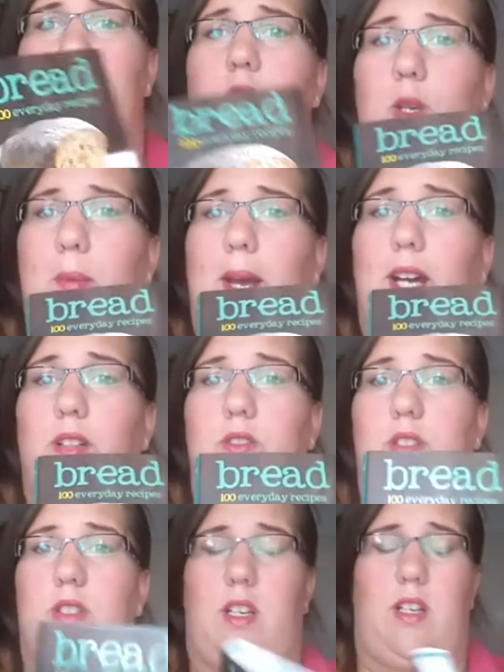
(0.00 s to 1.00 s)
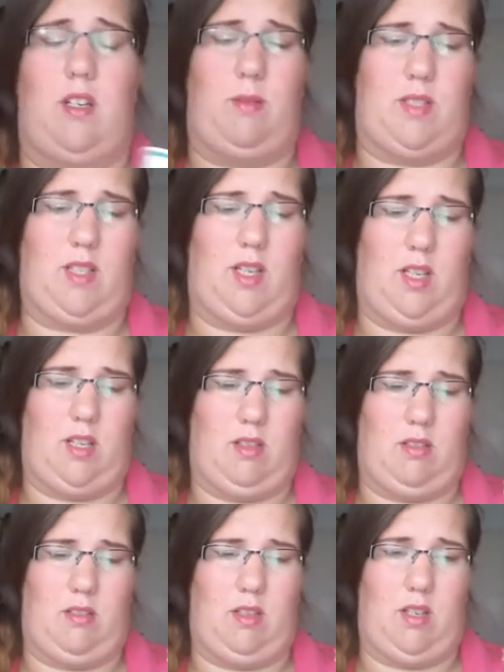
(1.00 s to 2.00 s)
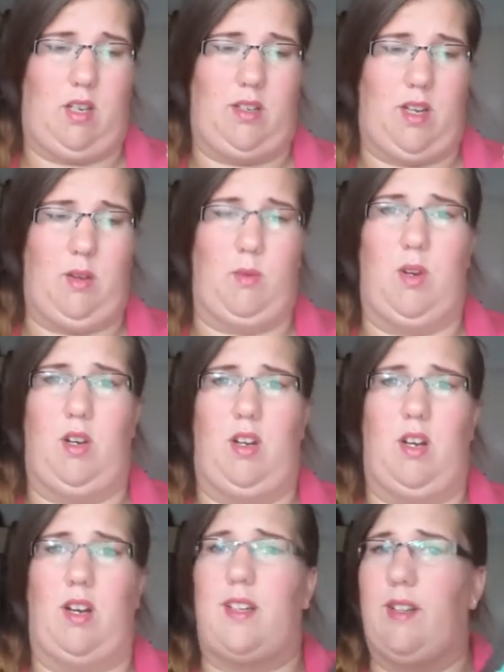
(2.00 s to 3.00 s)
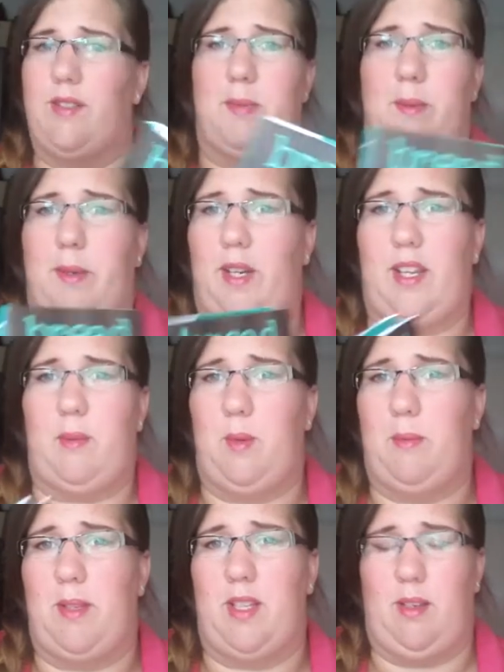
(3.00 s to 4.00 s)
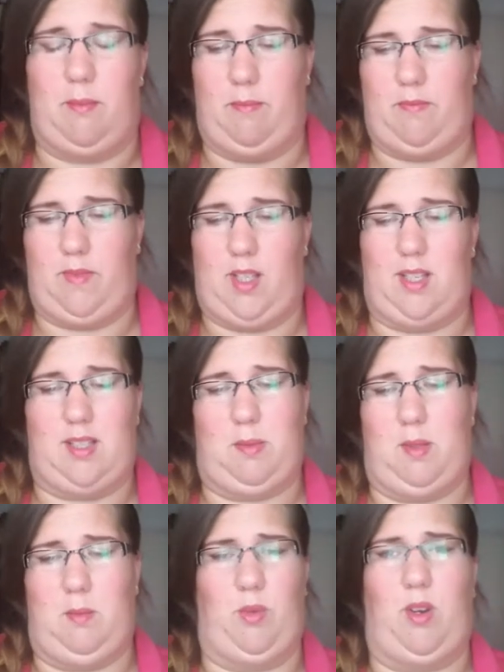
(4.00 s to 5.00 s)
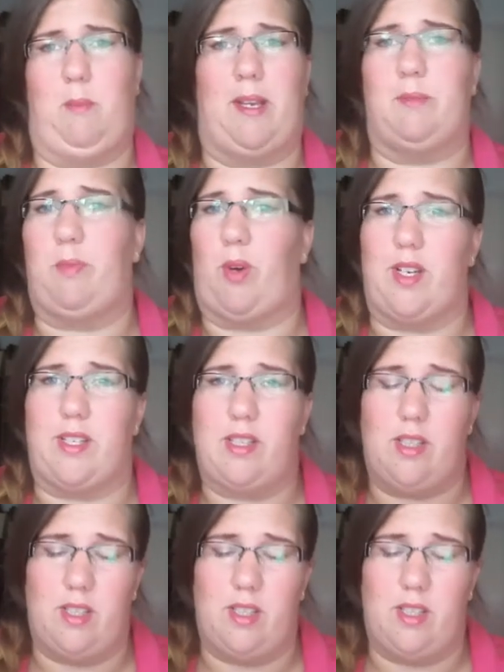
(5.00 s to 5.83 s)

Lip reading: was £2, and I was like, oh, you know what, I'd love to be one of them women that gets up in the morning and bakes bread.